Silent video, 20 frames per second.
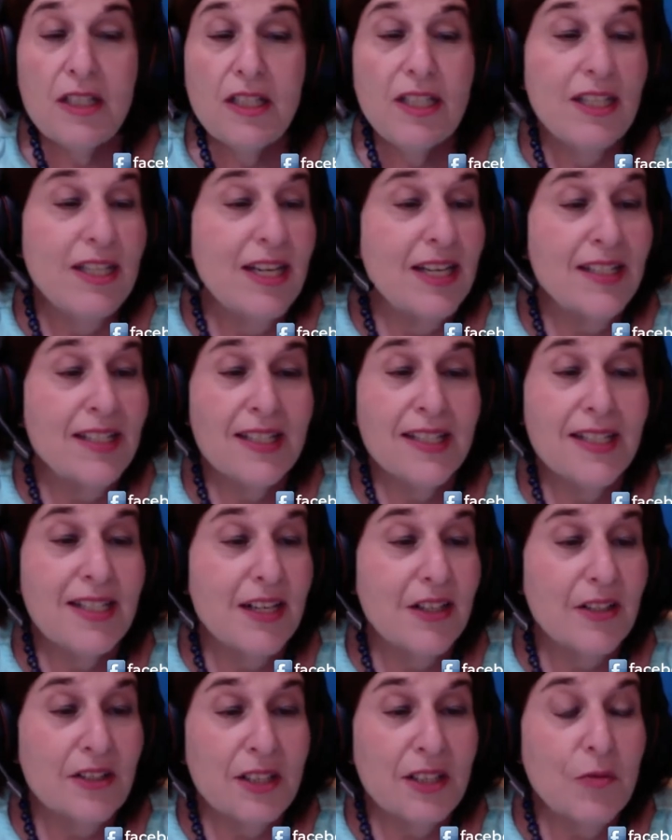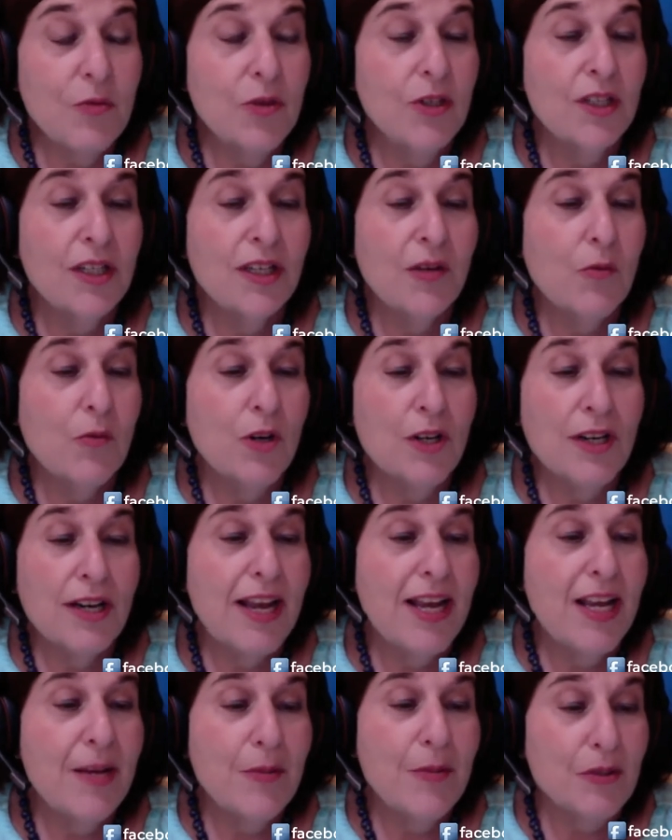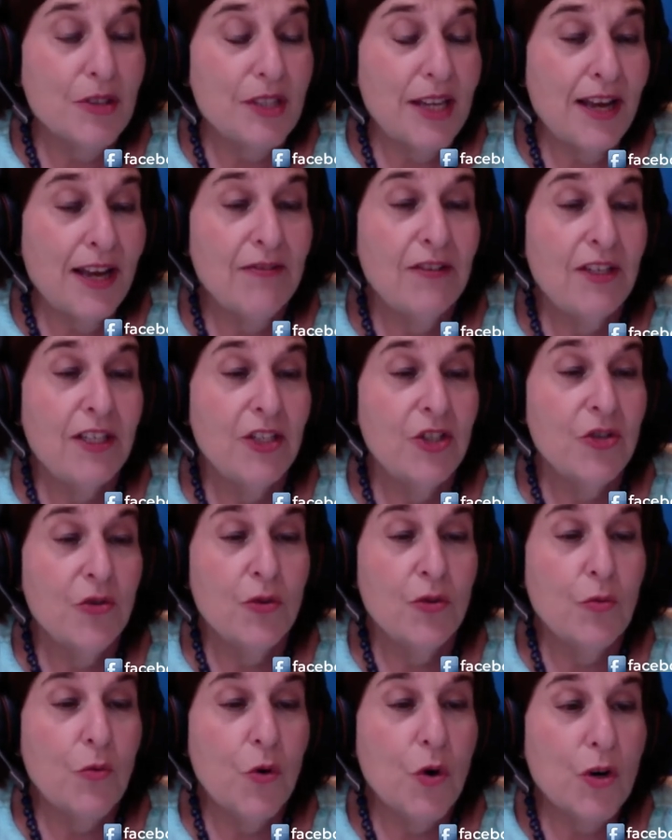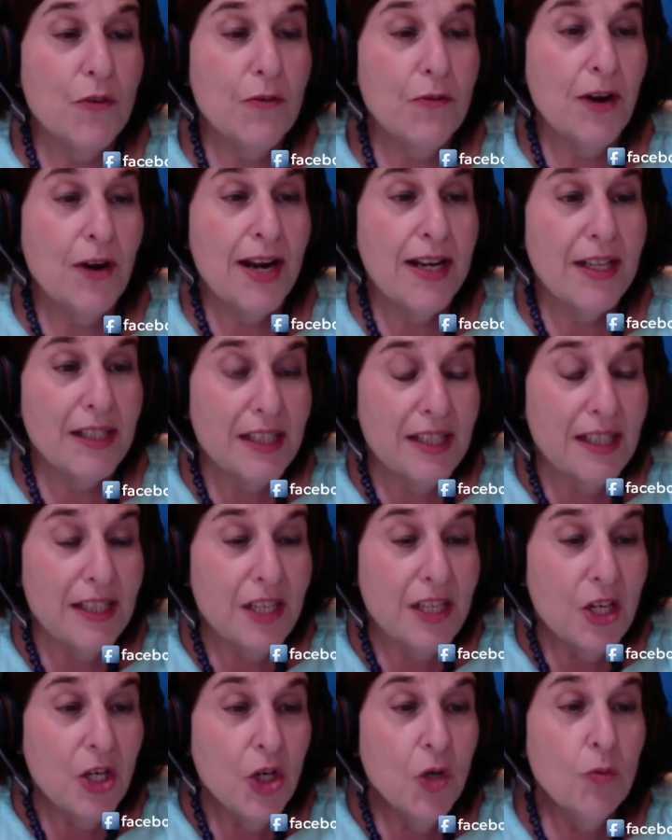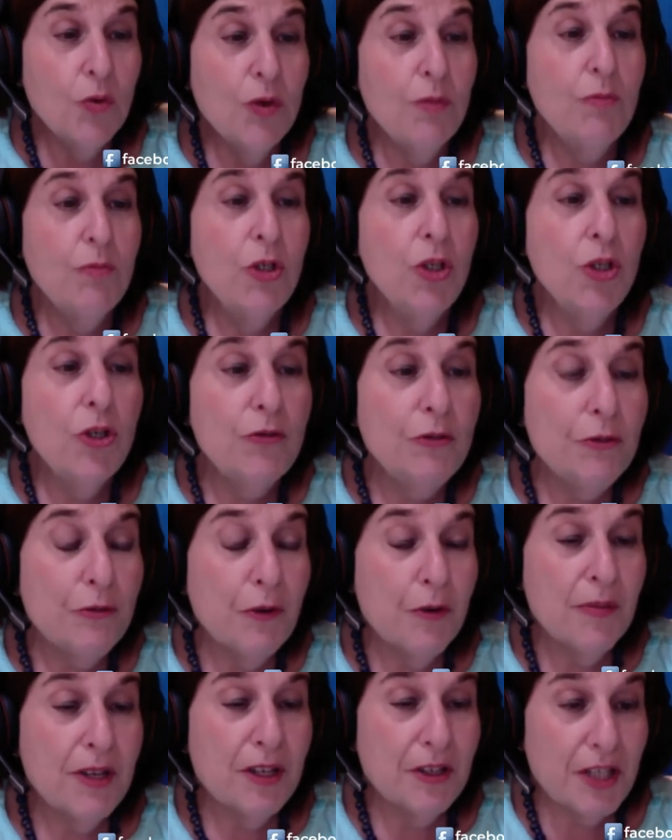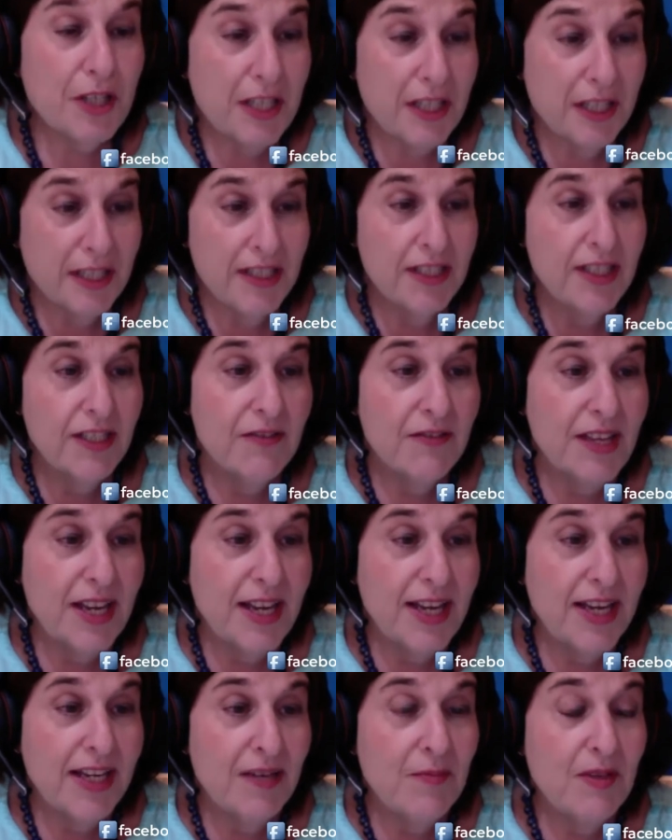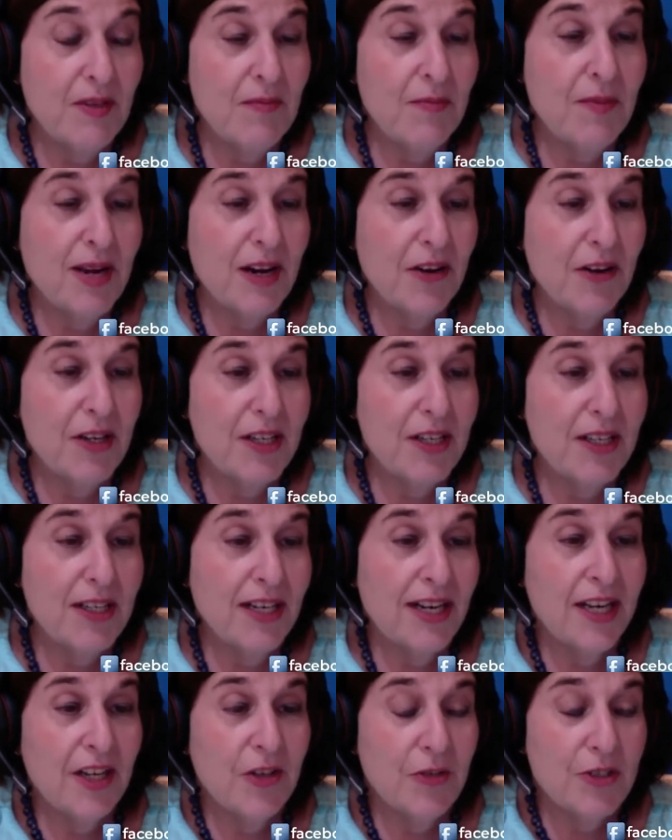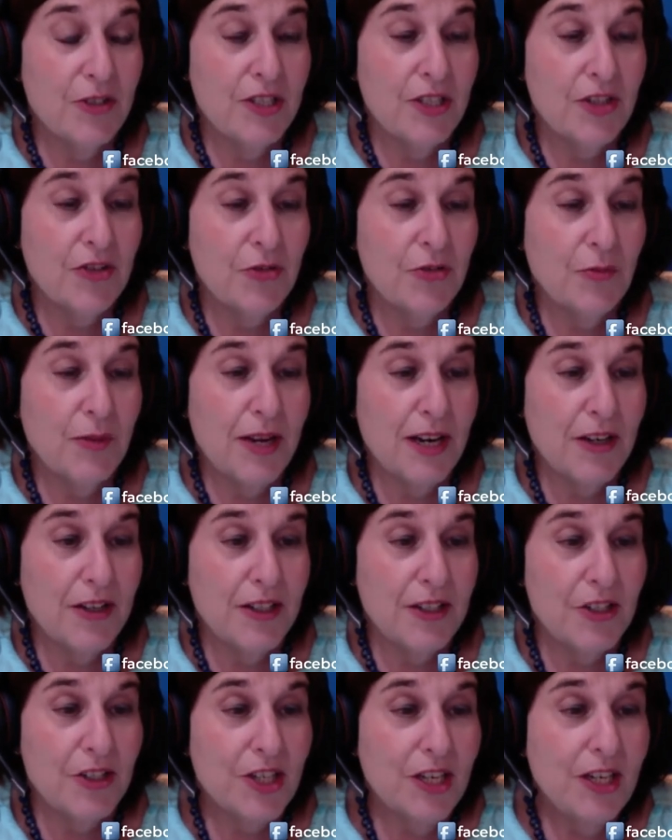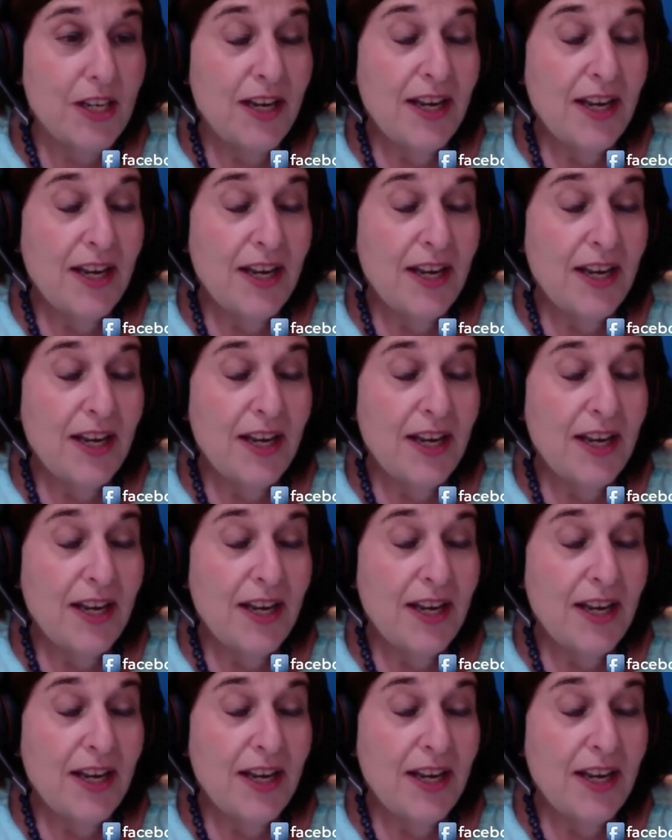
didn't necessarily weren't weren't able to have kids, or were frankly removed from their kids if they had been married in a heterosexual marriage.